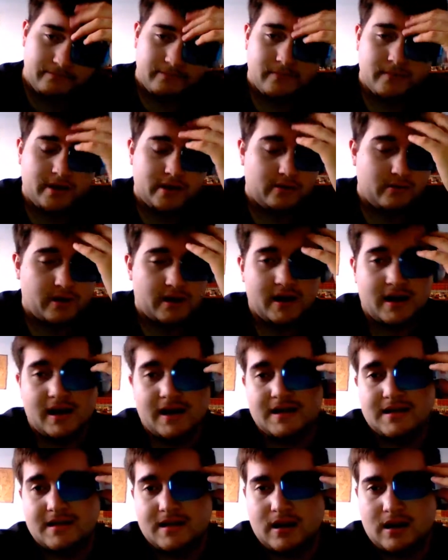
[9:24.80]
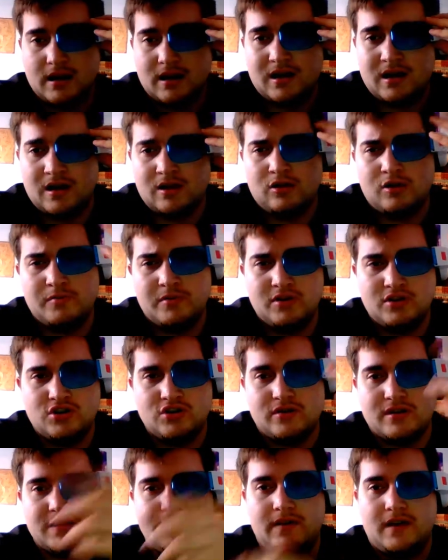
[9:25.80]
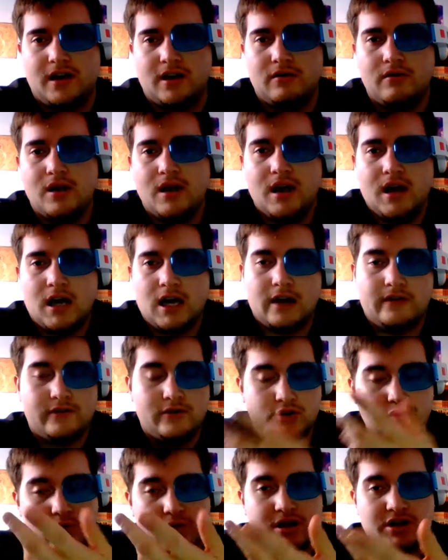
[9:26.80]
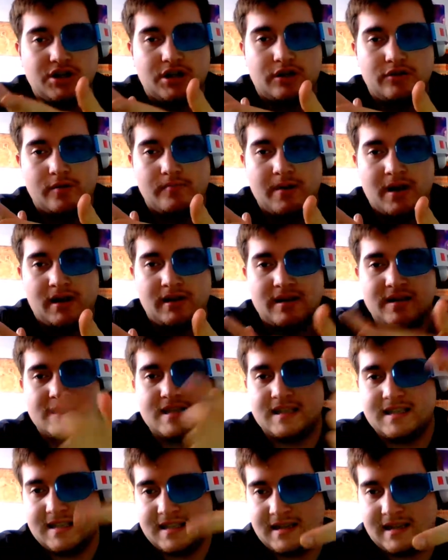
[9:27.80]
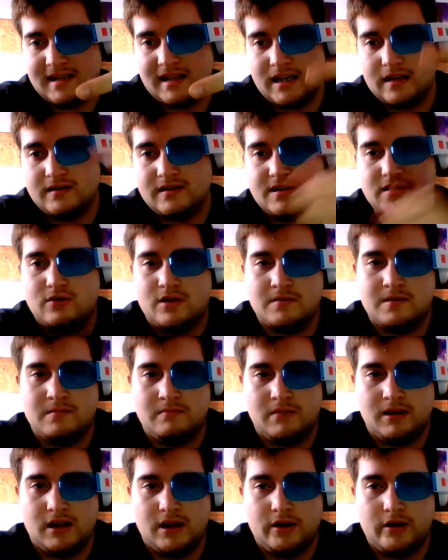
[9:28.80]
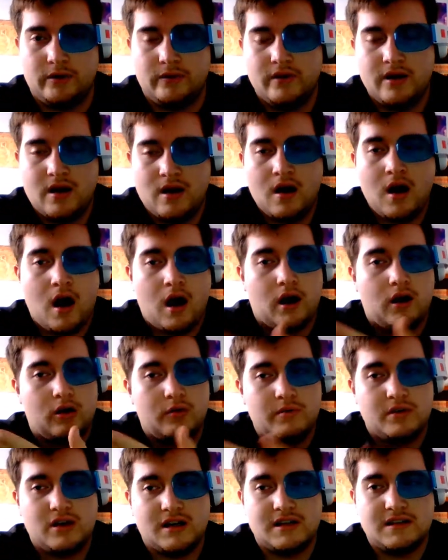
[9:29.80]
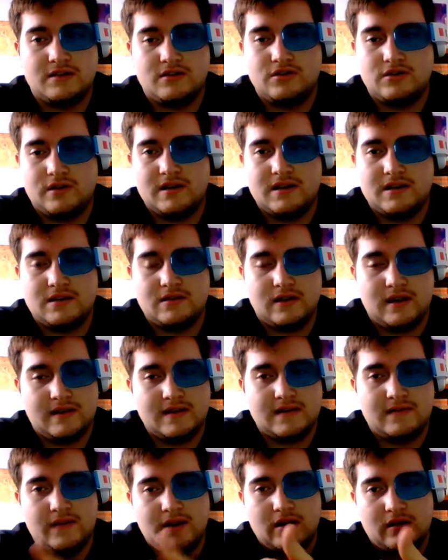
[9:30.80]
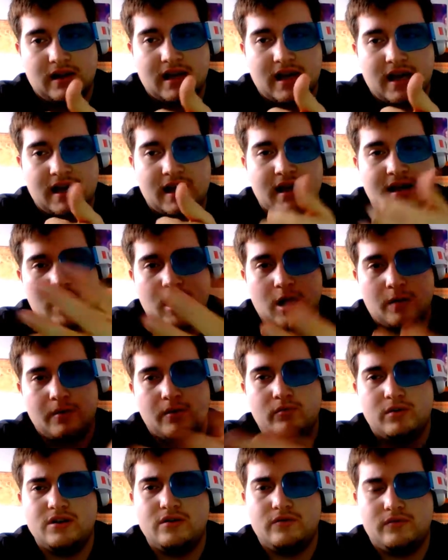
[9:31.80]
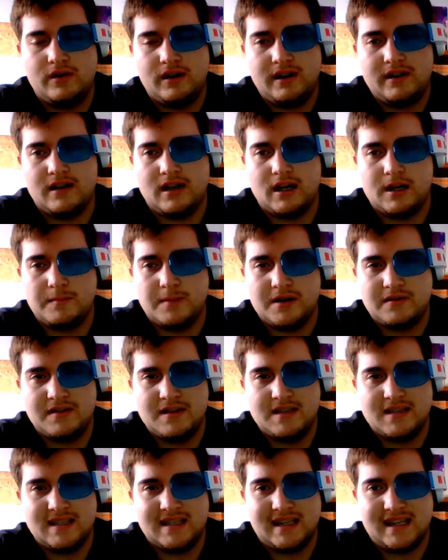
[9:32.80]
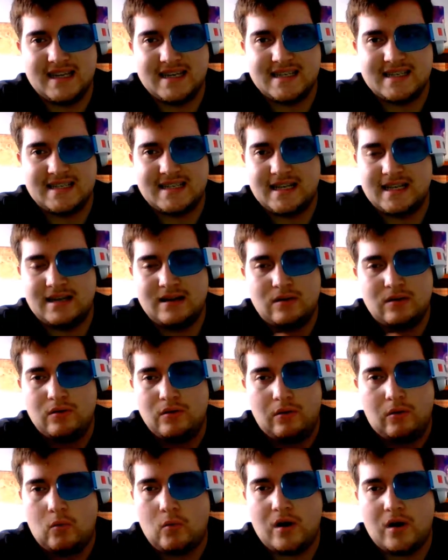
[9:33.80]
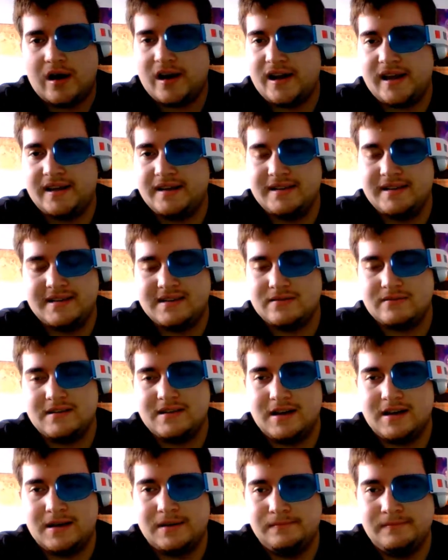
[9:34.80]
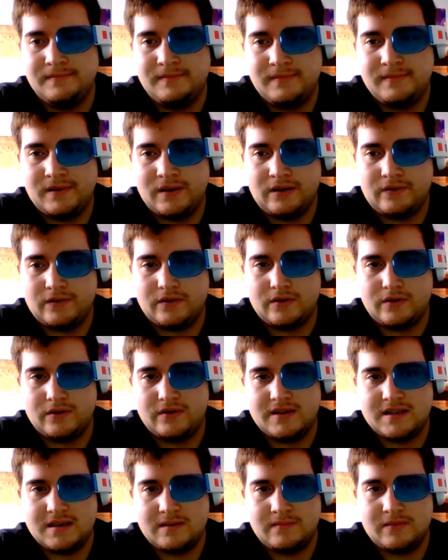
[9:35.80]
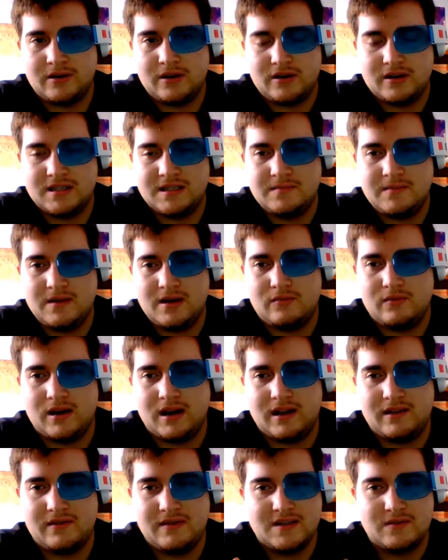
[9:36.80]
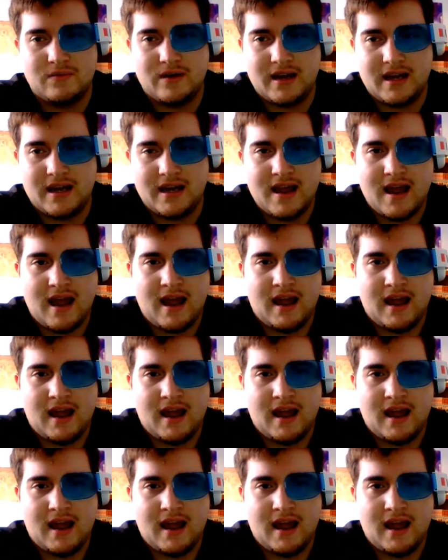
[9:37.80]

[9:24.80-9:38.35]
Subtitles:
Anyway, guys, I hope you enjoyed this video. If you do want to check out the ban list, it's in the link in the description below. I hope you guys enjoy this, so give this video a like and comment what you really think about this list and why it's so dumb for some cards to be errata this way.